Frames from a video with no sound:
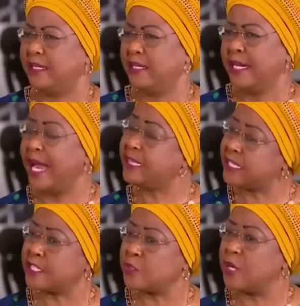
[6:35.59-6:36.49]
And
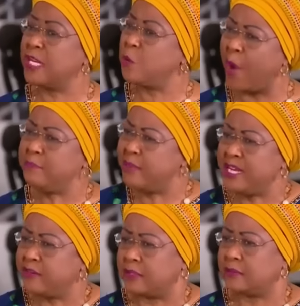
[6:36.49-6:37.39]
this is only one
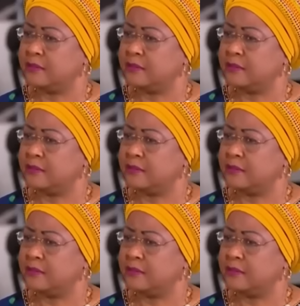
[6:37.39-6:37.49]
mineral.